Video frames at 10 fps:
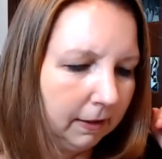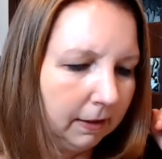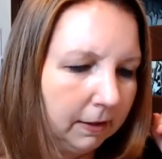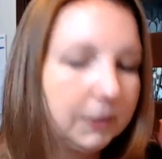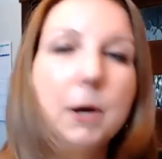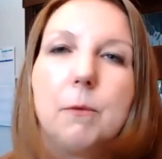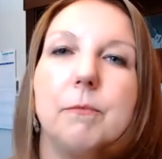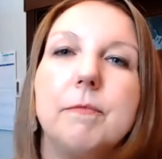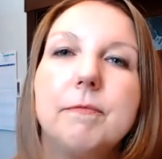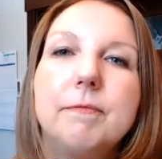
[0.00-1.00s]
So
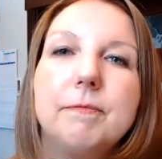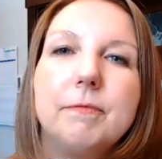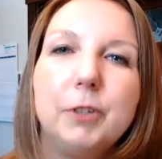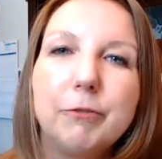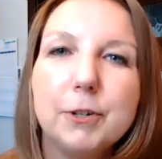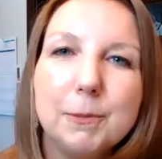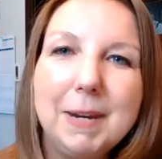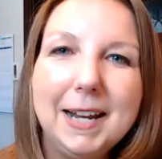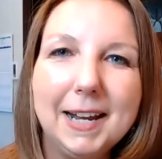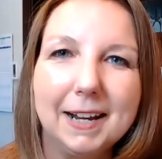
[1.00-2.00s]
your first
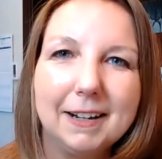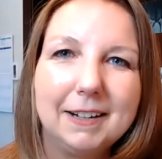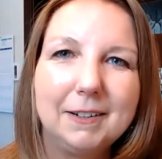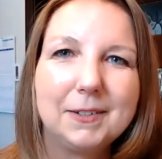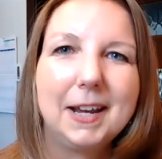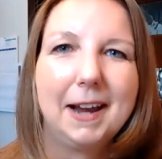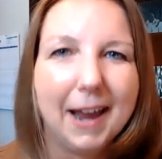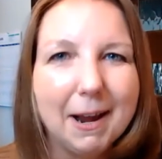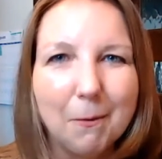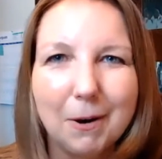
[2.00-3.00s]
meeting, you say,
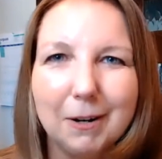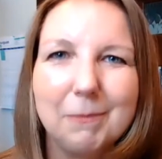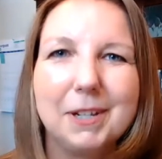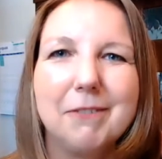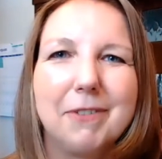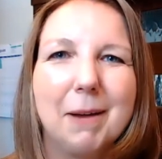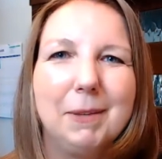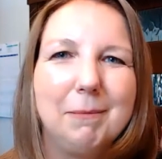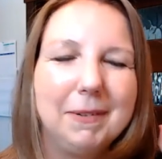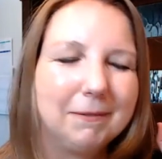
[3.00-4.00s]
hey, welcome to the
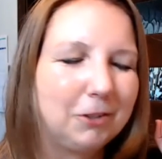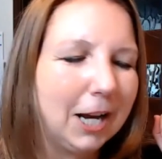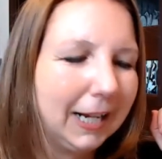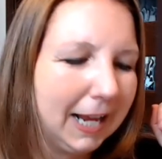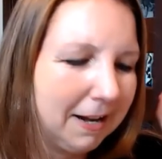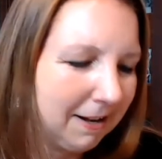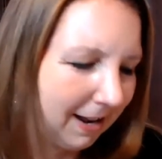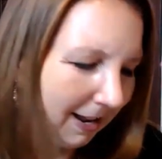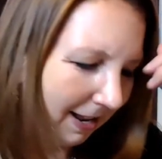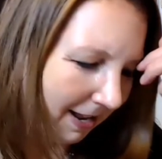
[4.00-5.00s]
family check-in.
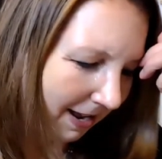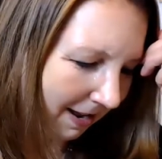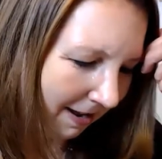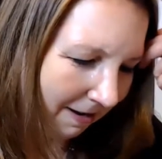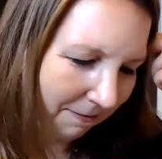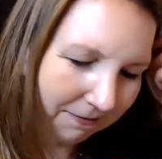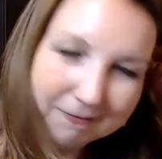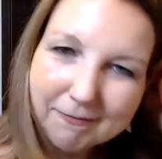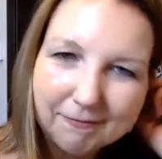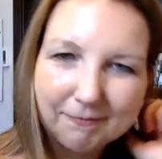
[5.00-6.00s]

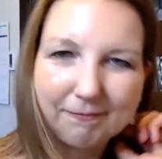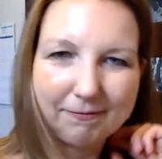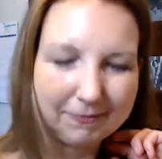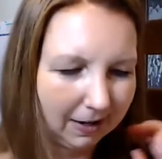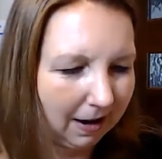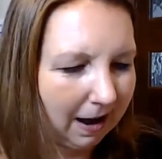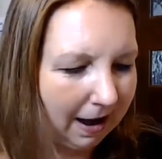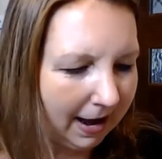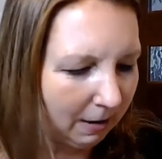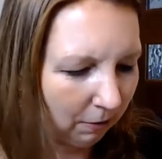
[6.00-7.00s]

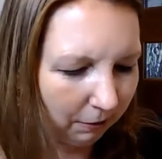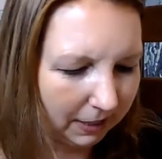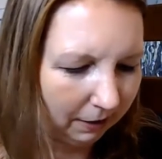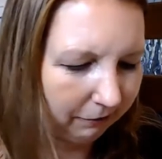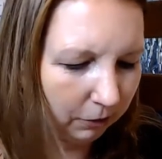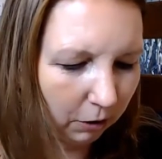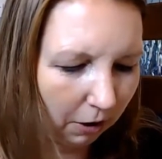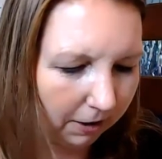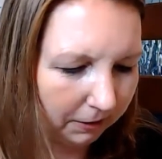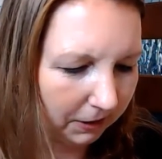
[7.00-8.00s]
I wrote down a few
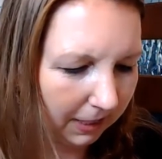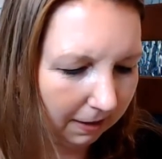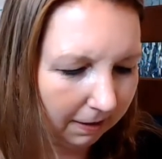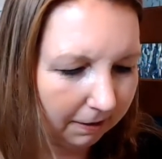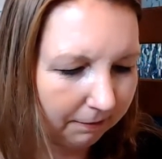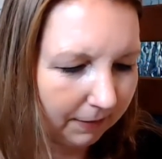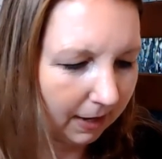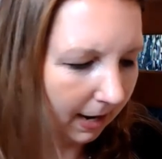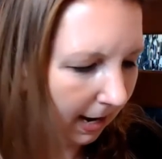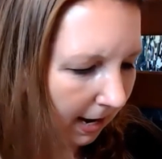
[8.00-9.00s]
cards here,
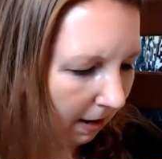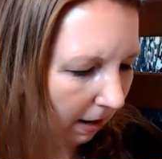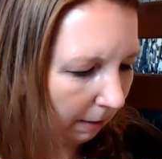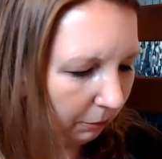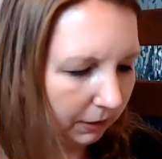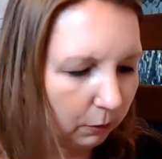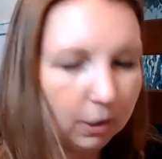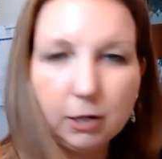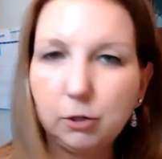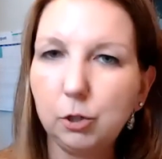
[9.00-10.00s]
and I'm just
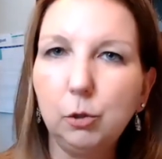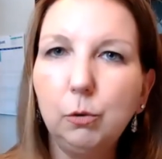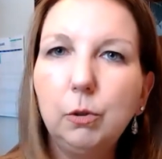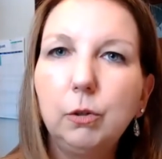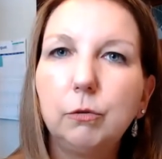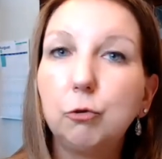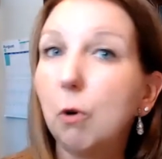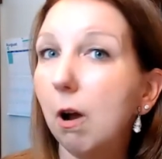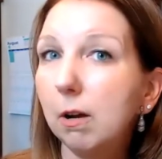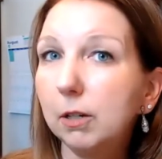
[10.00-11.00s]
going to
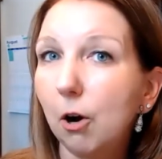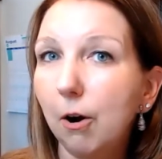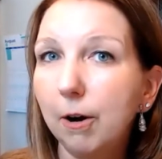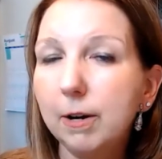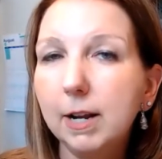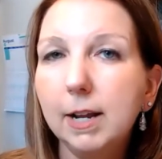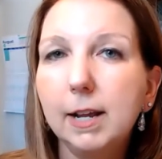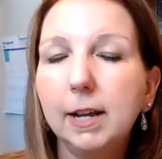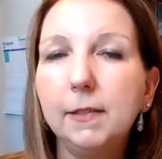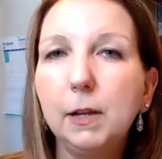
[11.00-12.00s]
draw a card,
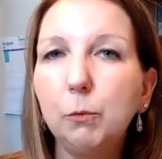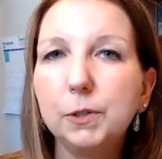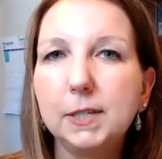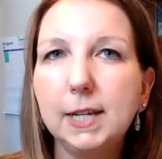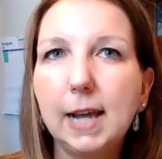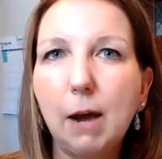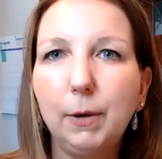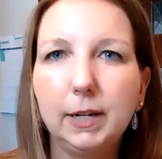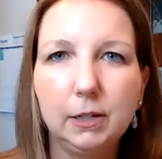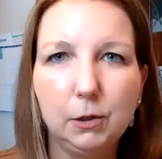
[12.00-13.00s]
and then we'll see how
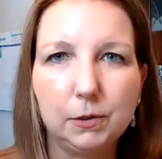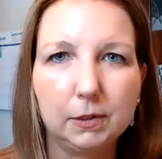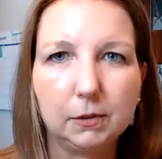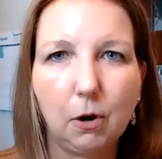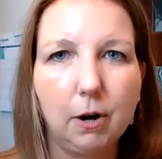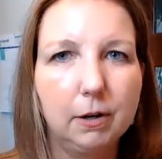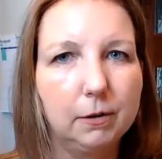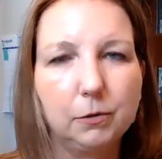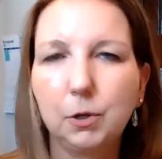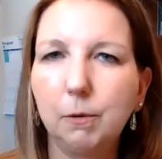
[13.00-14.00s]
we can use this card.
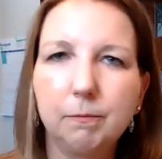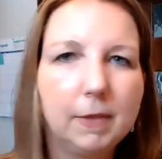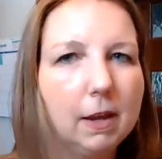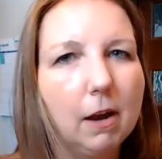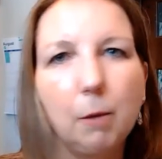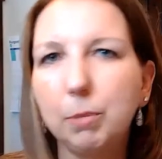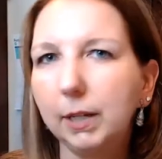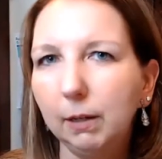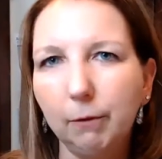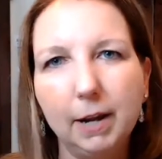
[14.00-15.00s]
So I'm
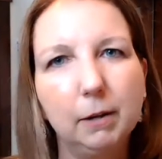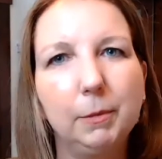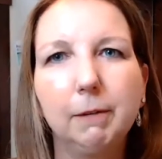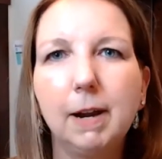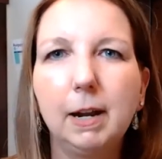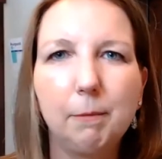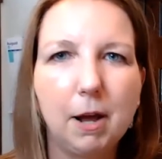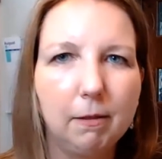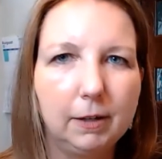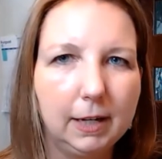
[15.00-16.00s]
picking randomly, right? I'm
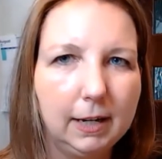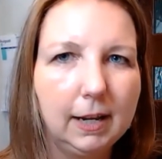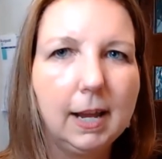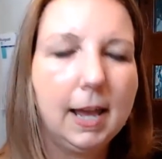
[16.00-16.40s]
not looking.